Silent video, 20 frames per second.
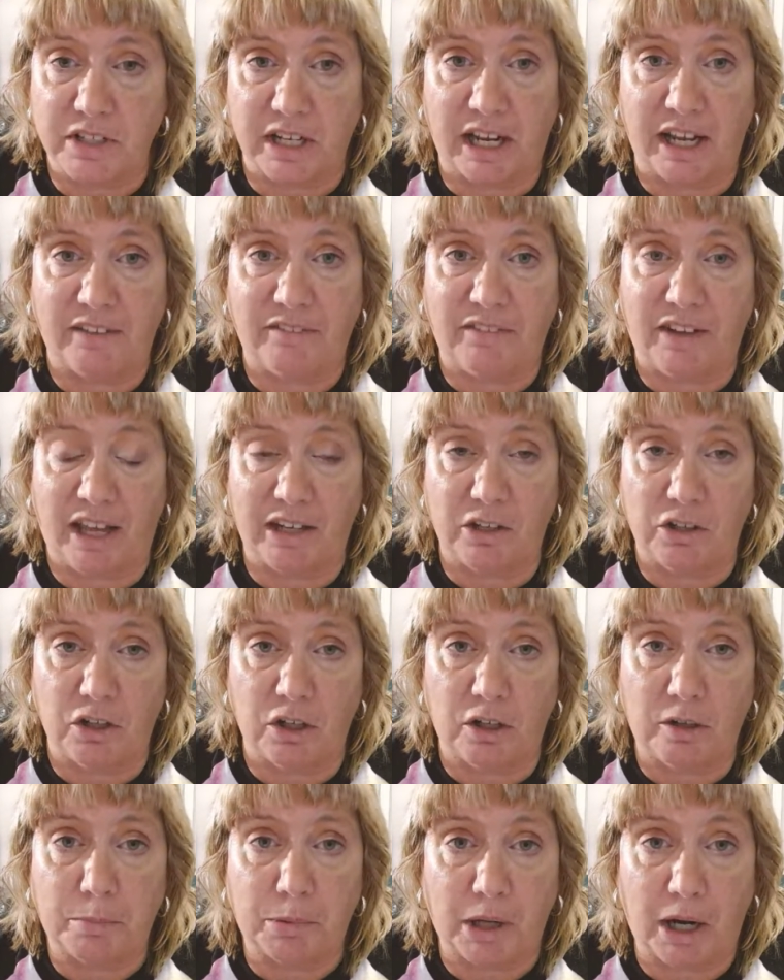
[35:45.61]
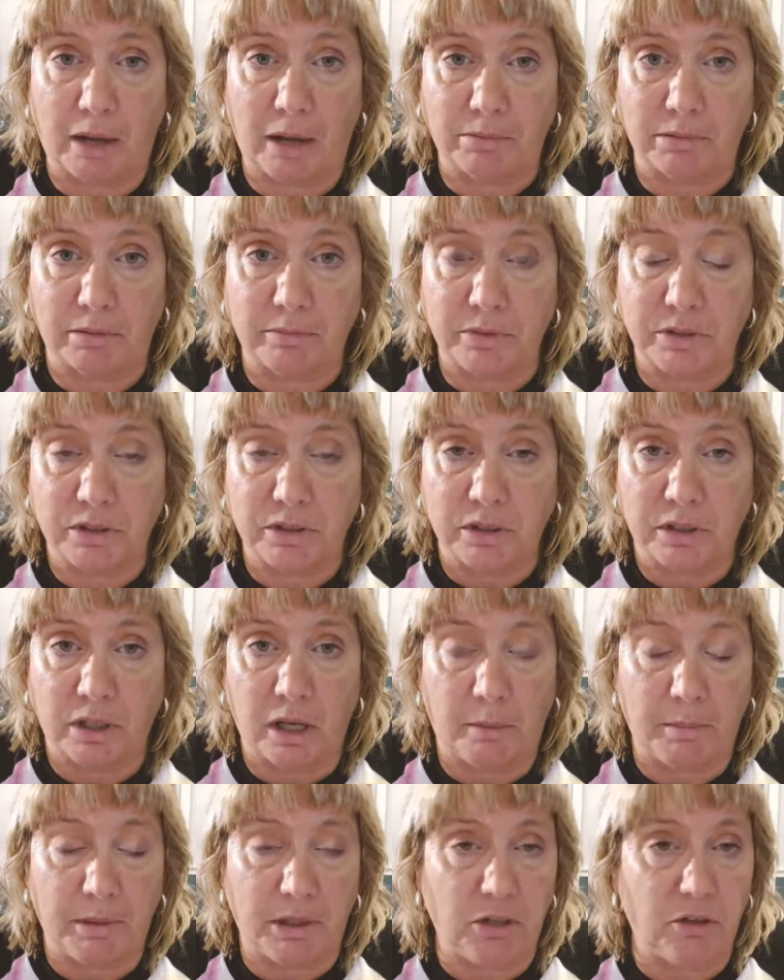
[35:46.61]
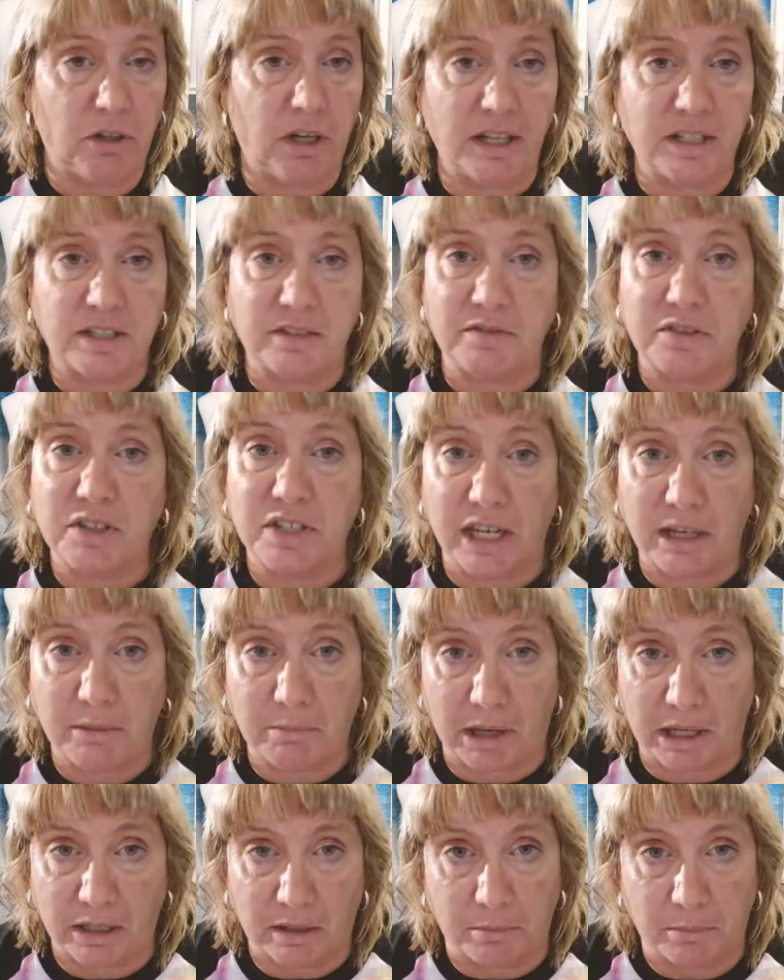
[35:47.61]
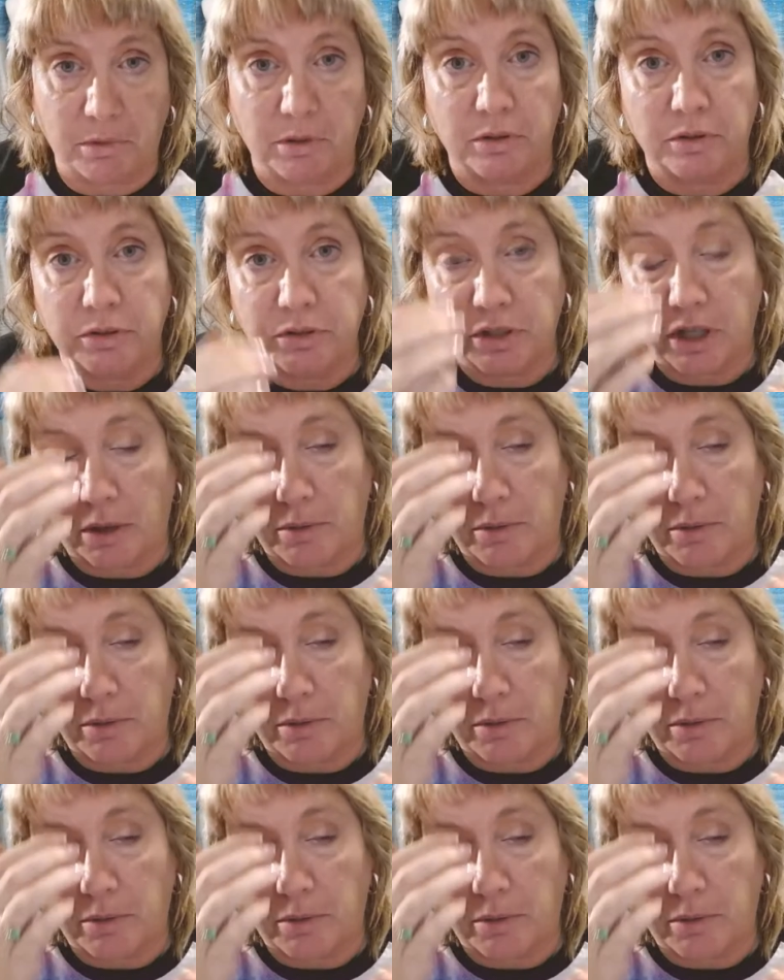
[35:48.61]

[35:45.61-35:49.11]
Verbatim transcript: And I have had no problems. I mean, you guys have seen my numbers.